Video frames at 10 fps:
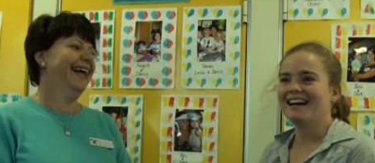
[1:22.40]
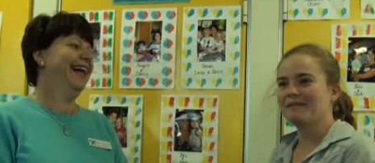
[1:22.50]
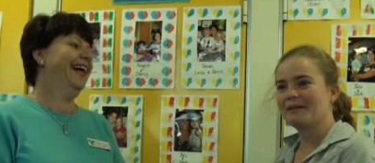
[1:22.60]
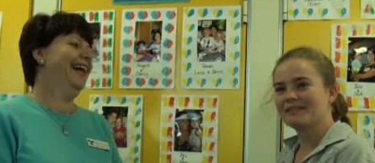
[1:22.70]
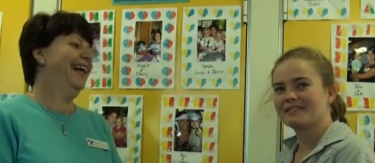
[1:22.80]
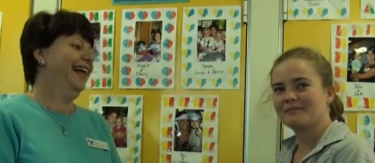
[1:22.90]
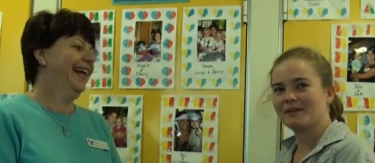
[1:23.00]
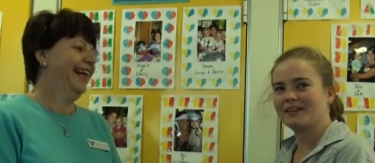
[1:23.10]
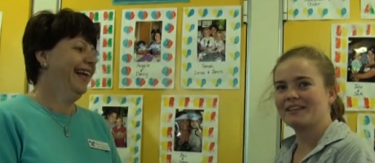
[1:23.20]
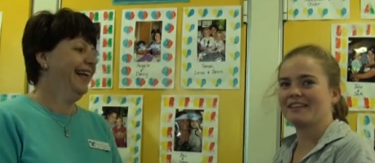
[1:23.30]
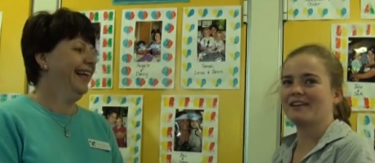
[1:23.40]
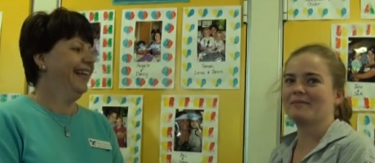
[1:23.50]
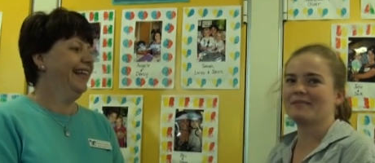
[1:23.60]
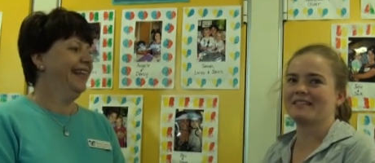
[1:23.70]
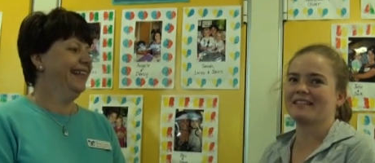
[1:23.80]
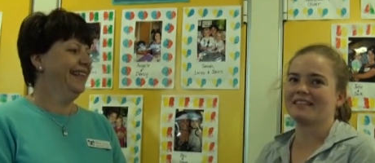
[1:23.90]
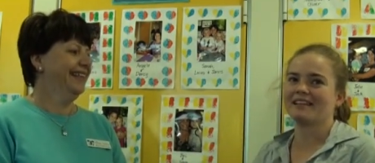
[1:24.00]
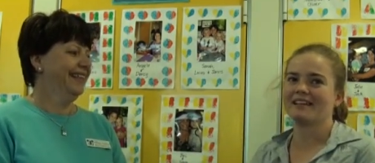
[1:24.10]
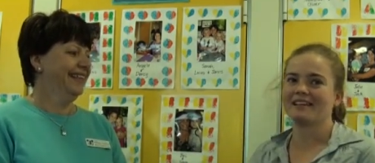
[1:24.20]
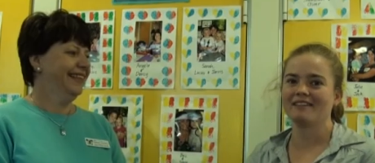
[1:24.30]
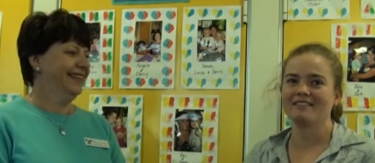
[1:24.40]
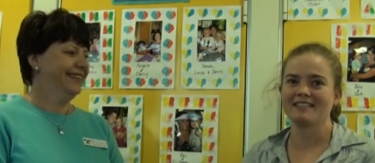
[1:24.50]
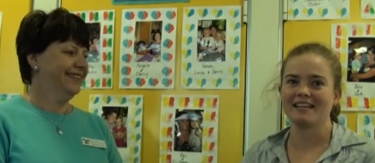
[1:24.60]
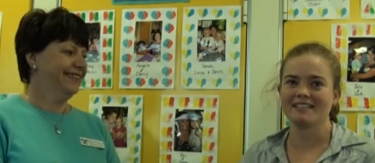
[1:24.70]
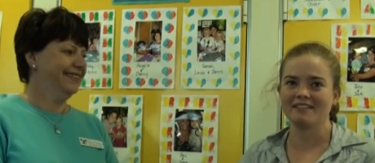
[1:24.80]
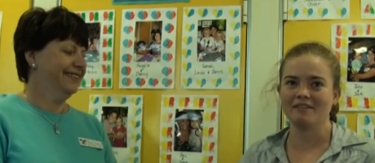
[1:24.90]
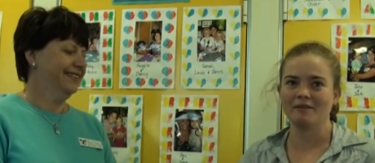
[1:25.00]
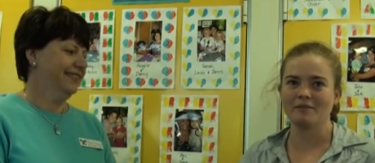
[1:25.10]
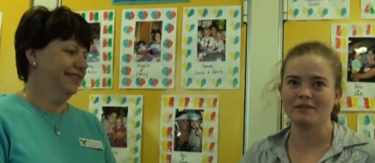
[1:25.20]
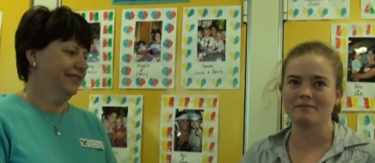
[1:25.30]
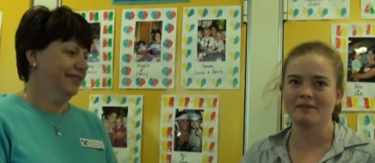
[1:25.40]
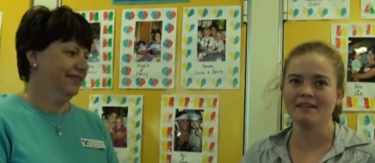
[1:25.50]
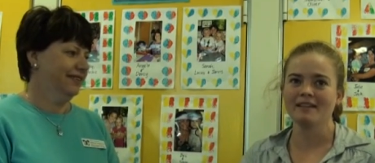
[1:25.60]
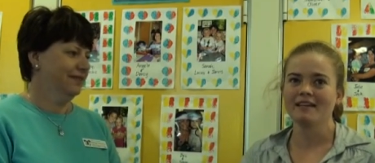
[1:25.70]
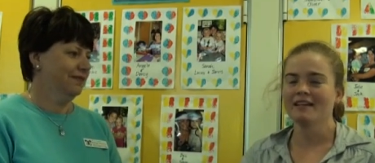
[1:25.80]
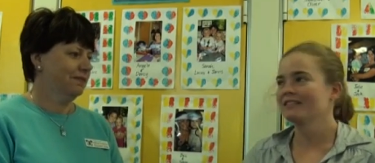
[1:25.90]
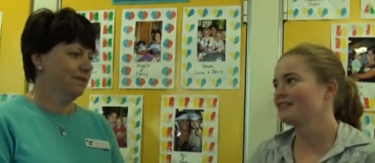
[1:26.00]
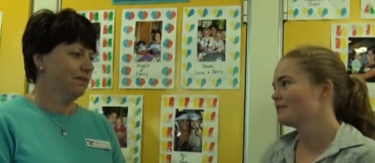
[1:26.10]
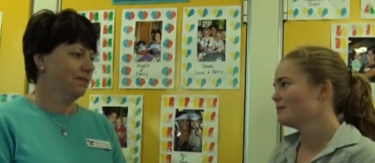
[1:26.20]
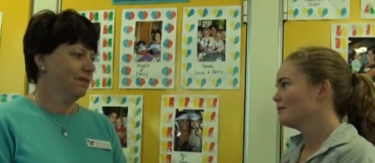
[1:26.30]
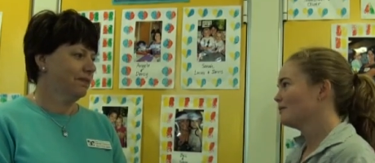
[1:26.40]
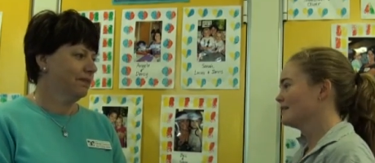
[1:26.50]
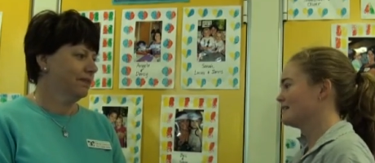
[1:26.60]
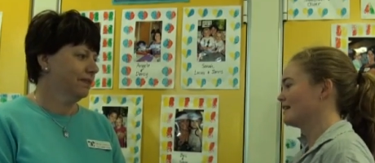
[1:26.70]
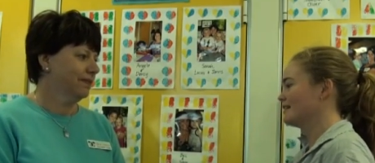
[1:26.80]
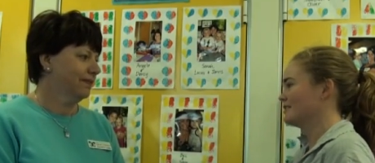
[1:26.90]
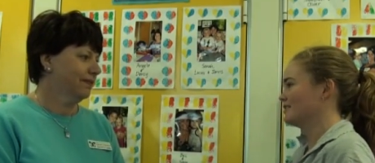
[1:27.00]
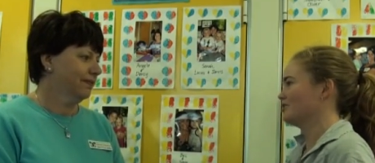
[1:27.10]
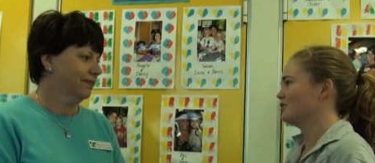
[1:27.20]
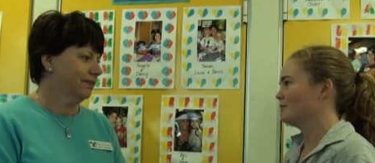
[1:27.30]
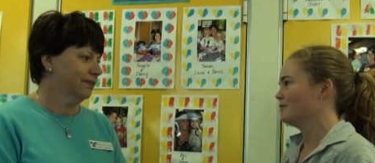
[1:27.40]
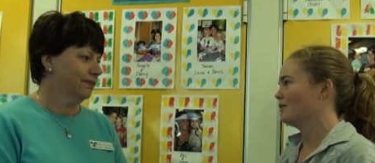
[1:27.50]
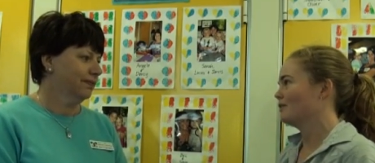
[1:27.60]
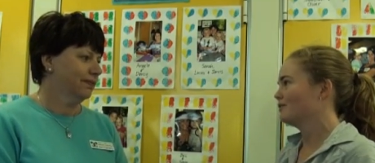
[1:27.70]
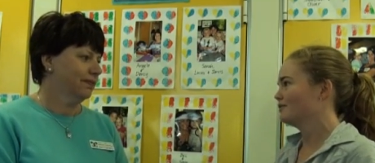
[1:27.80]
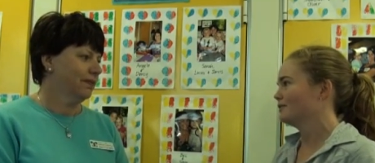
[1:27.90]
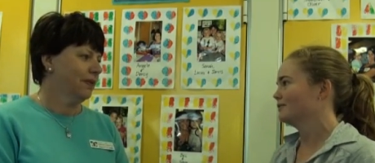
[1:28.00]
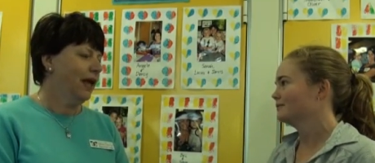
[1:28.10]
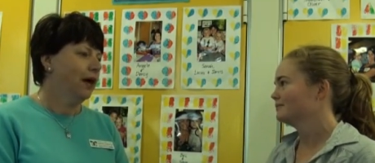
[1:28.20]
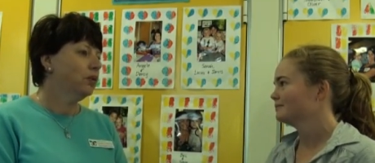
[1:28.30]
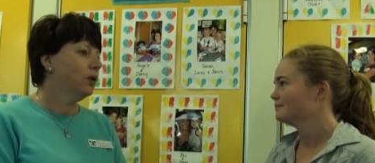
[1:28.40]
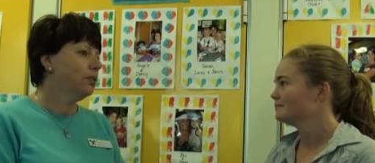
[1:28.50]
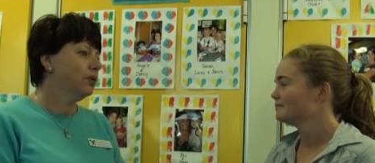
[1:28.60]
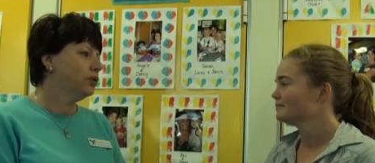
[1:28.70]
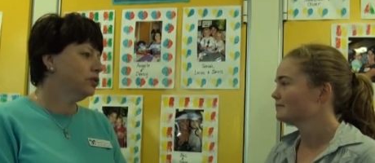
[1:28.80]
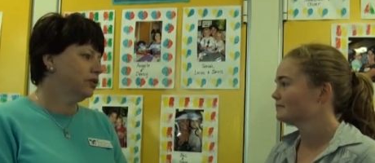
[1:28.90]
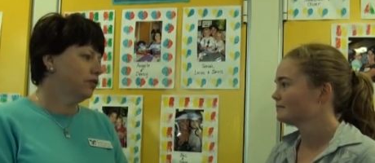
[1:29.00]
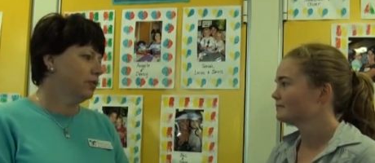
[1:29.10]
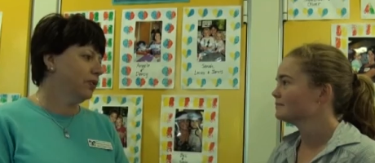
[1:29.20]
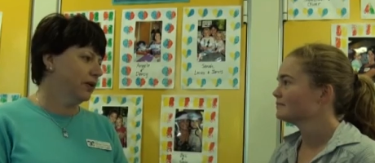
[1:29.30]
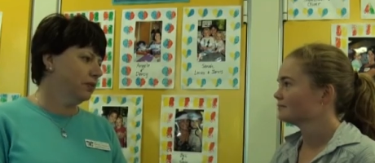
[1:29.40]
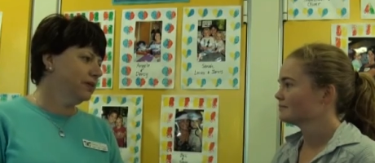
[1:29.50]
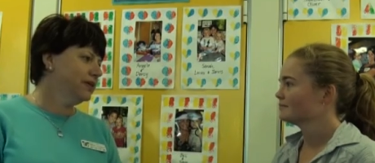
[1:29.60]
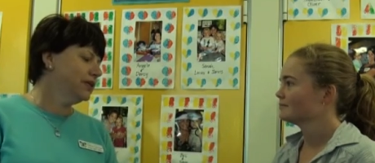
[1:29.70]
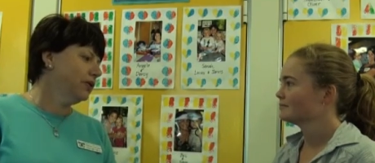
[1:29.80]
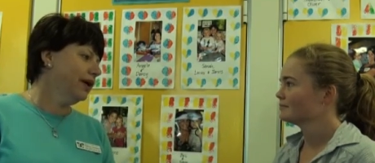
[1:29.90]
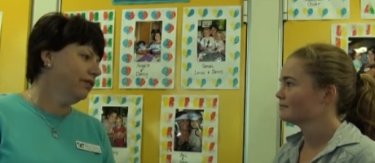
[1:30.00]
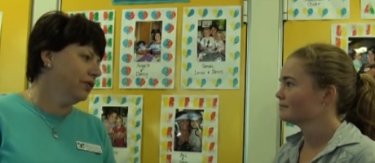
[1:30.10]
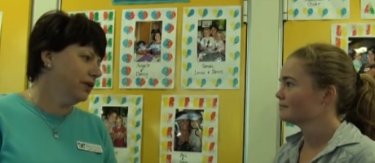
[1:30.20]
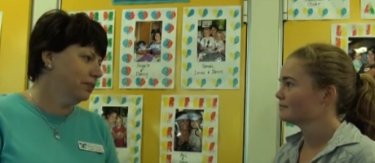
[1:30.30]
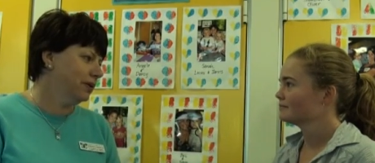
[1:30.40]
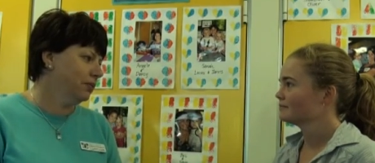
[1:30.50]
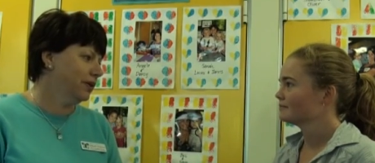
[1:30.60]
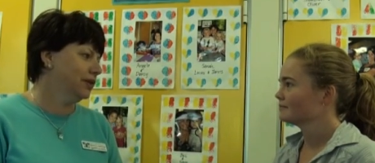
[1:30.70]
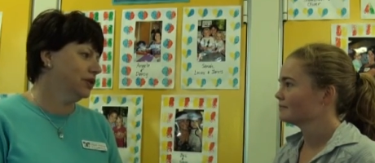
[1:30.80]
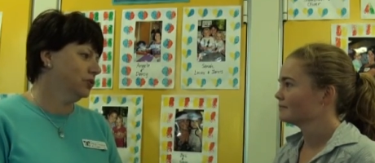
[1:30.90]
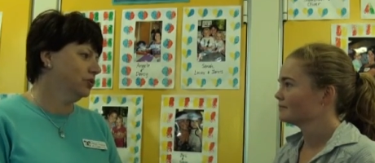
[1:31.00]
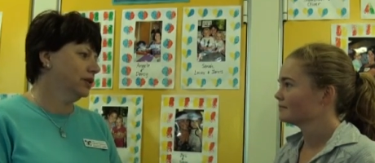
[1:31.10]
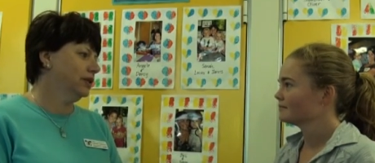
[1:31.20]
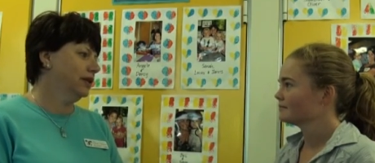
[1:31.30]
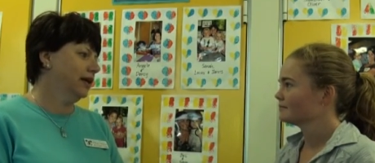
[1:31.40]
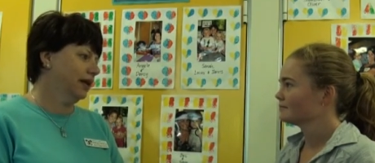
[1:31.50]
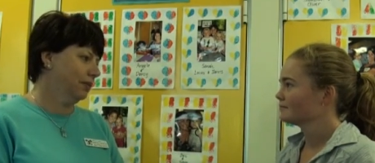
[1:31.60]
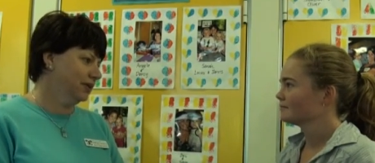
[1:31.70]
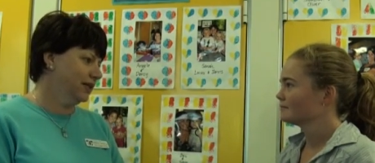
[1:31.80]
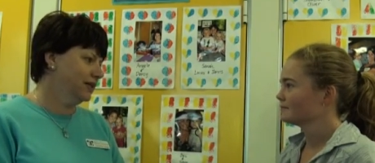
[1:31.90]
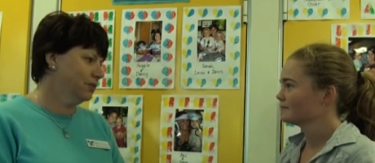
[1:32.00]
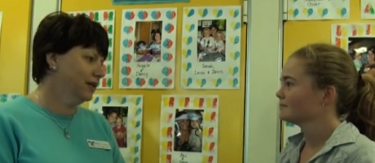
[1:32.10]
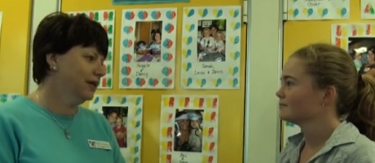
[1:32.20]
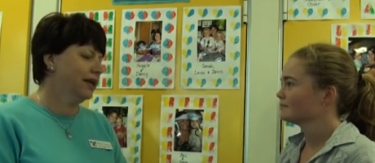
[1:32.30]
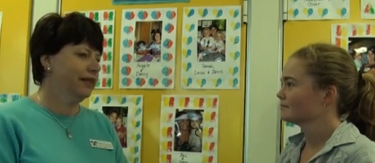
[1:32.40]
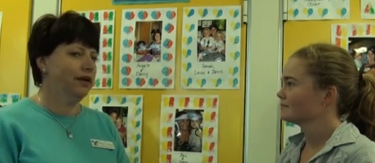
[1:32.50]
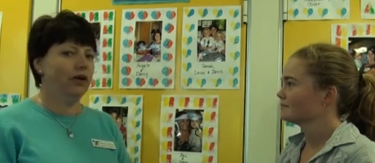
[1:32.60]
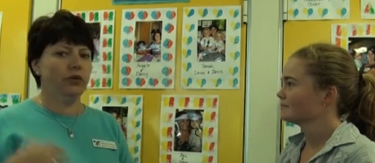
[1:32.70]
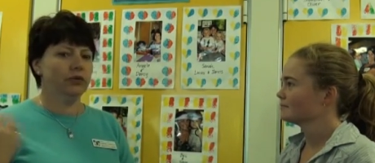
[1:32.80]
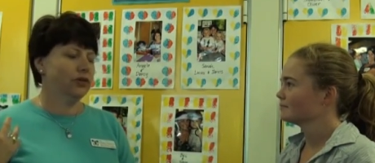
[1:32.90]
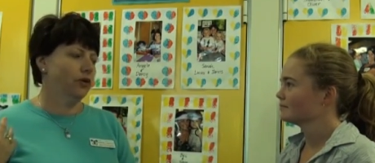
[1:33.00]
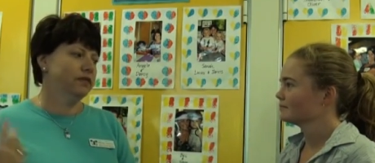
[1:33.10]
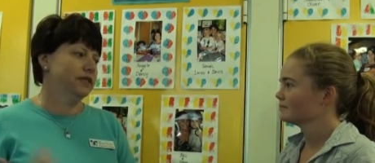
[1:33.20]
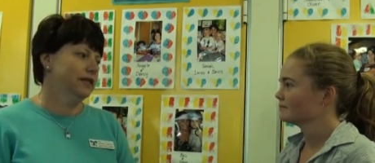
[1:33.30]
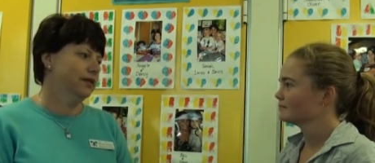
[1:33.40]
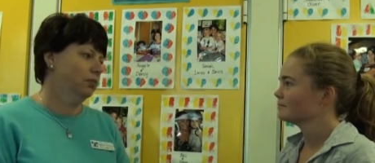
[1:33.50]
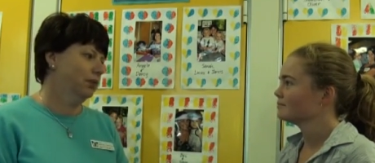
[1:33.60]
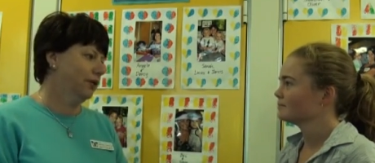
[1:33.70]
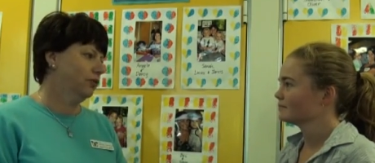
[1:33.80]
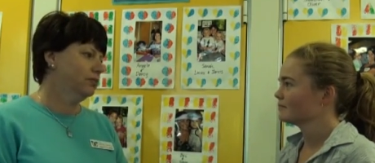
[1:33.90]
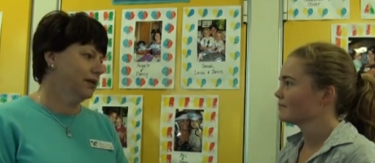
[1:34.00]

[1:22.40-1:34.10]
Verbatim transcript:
Speaker 1: I'm here with Simone, a therapist at the Hear and Say Centre at Brisbane. So, Simone, what exactly does your job involve?
Speaker 2: Uh, well, I'm an auditory verbal therapist, so I have therapy with the children a couple of days a week, and then I also oversee the playgroup